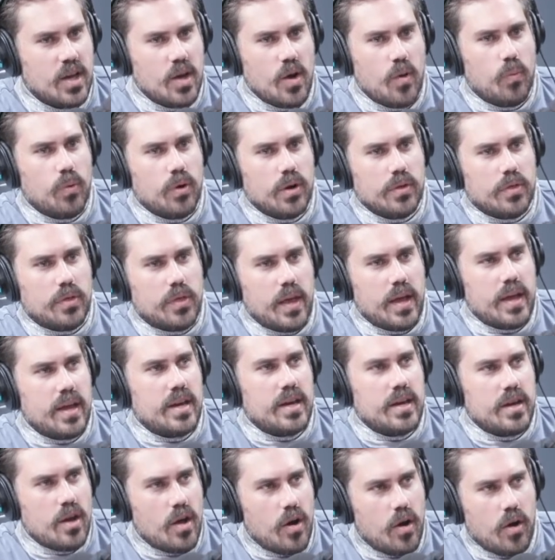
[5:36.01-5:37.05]
where they
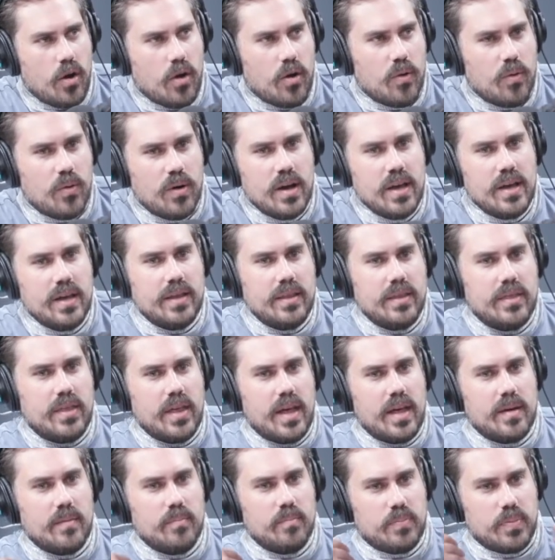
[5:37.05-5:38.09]
know
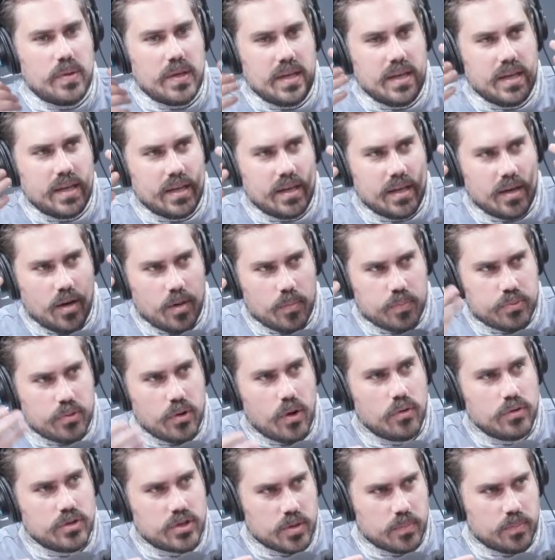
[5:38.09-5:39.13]
that being
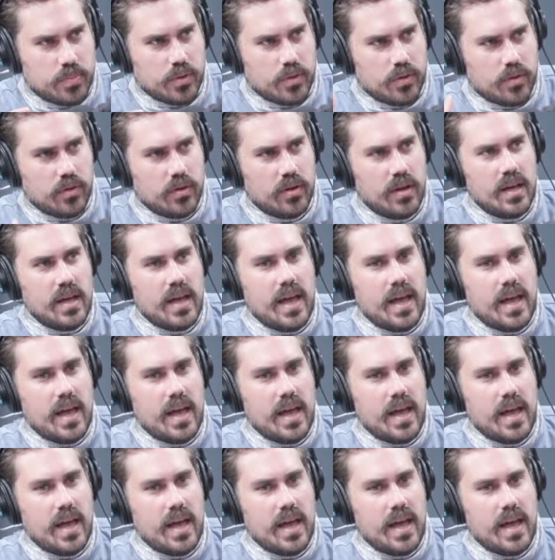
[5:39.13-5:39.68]
approachable